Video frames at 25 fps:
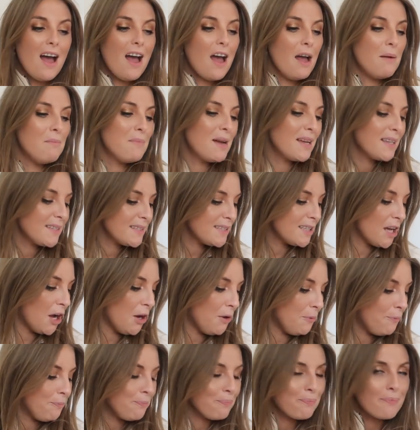Um,
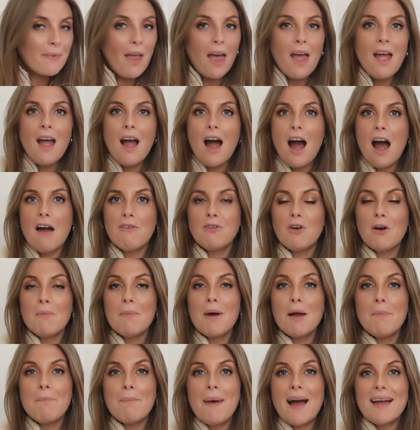so, I've got
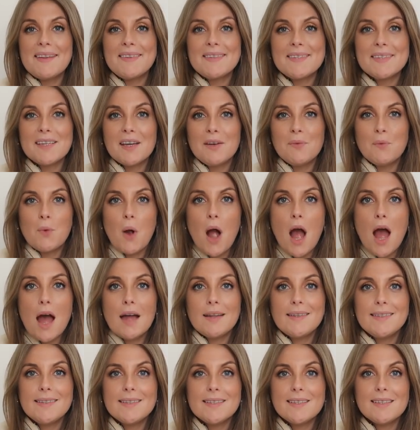my best and
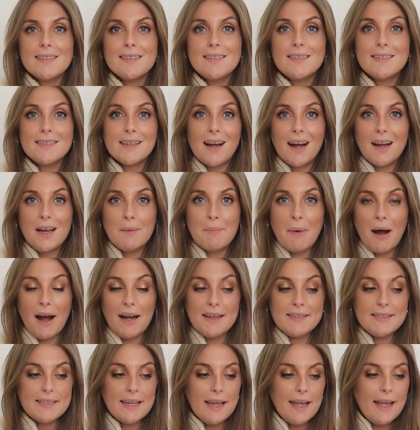worst designer
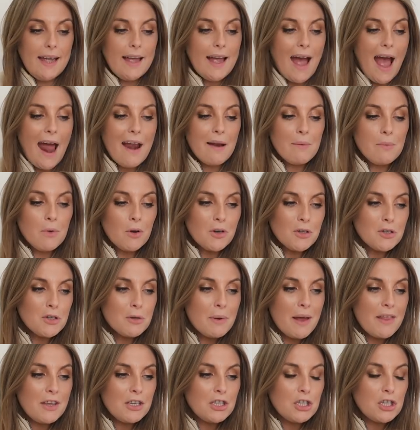buys here, and I'm not sure
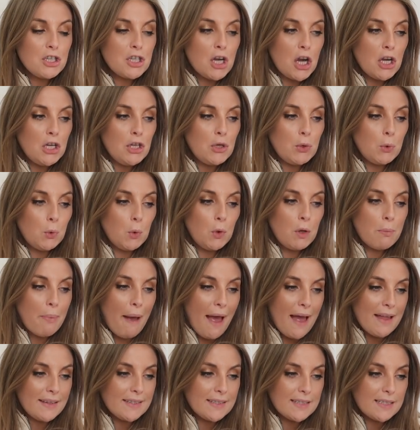whether to show you all the
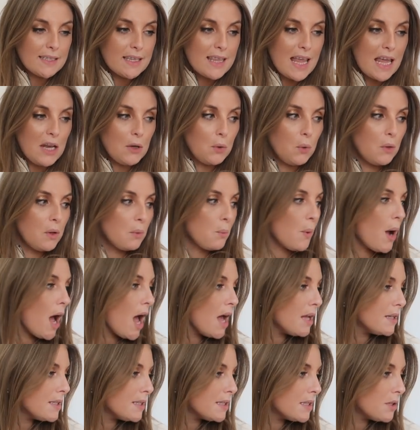best, then all the
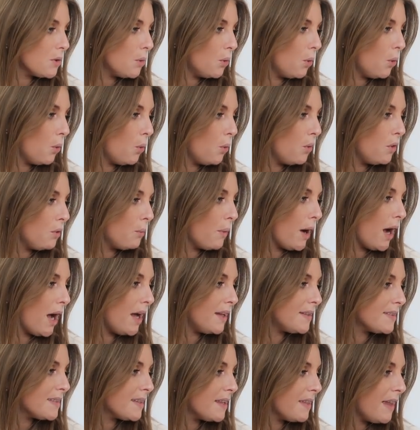worst, or all the
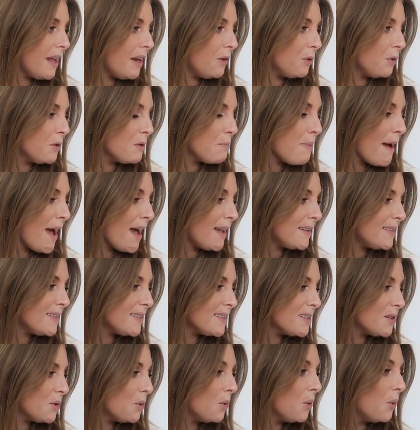worst, and then all the
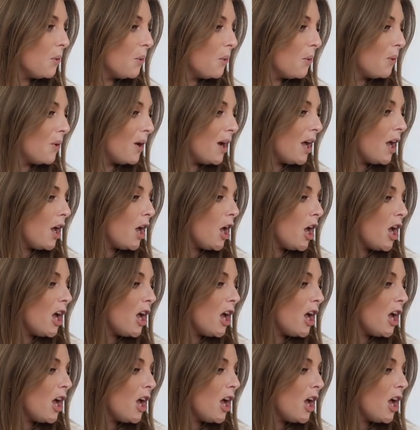best, or